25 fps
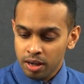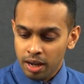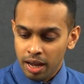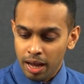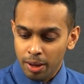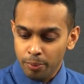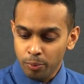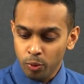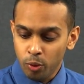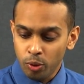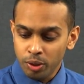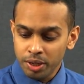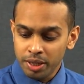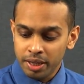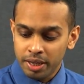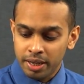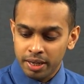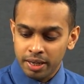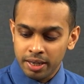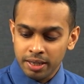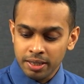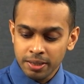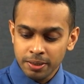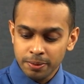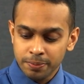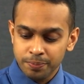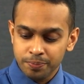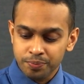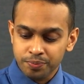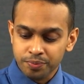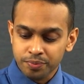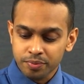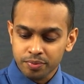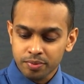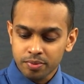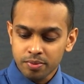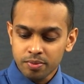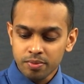ammonia
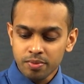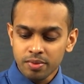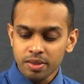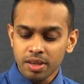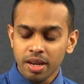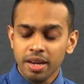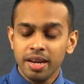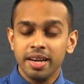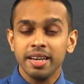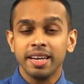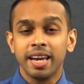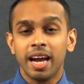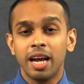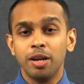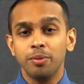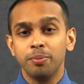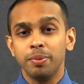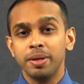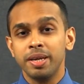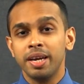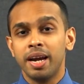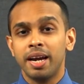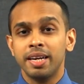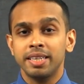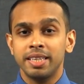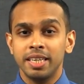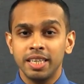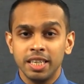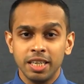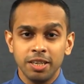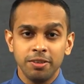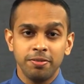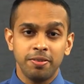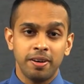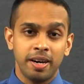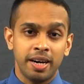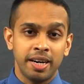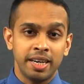can be
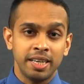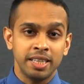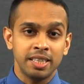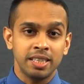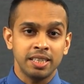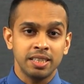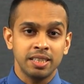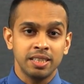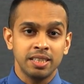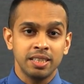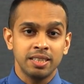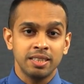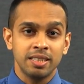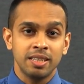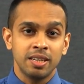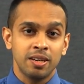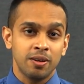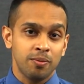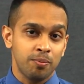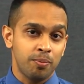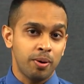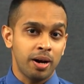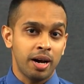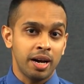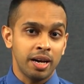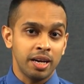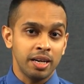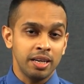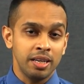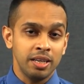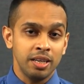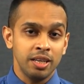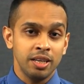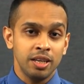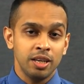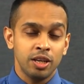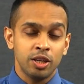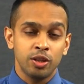identified by
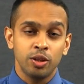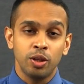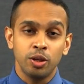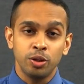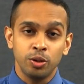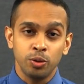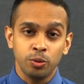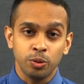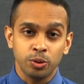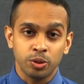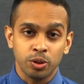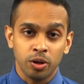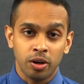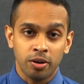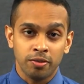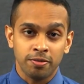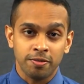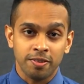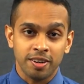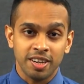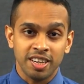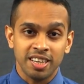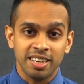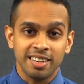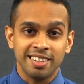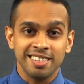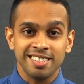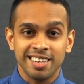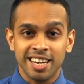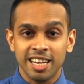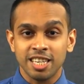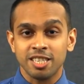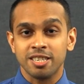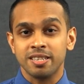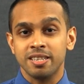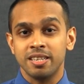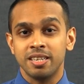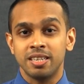the use of
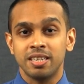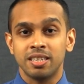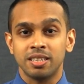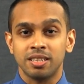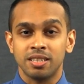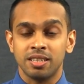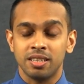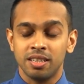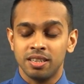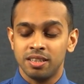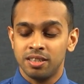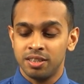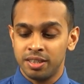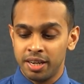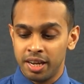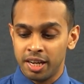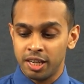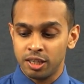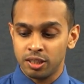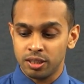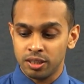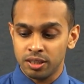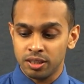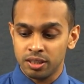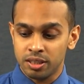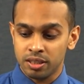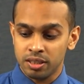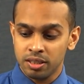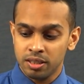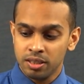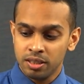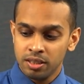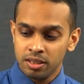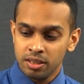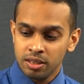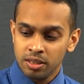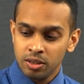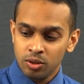Nessler's reagent.
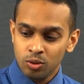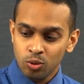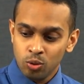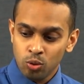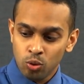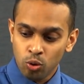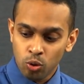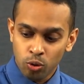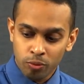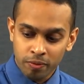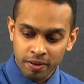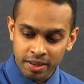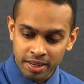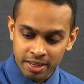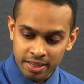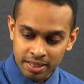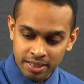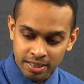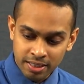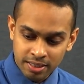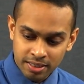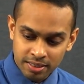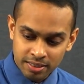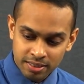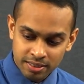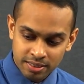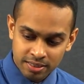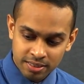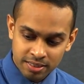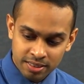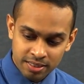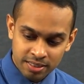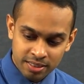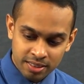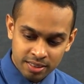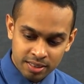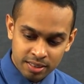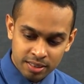Over here,
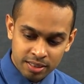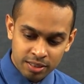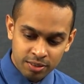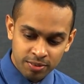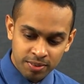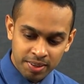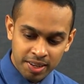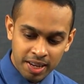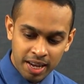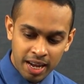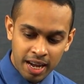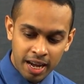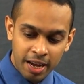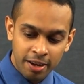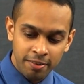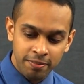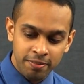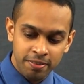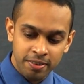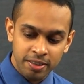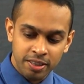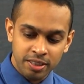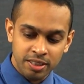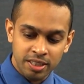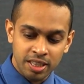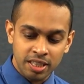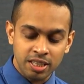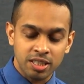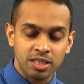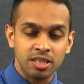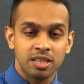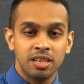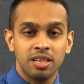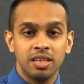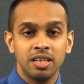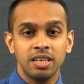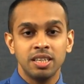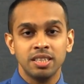we have
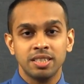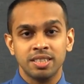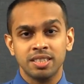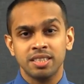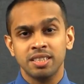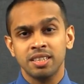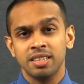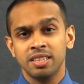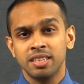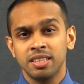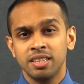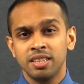Nessler's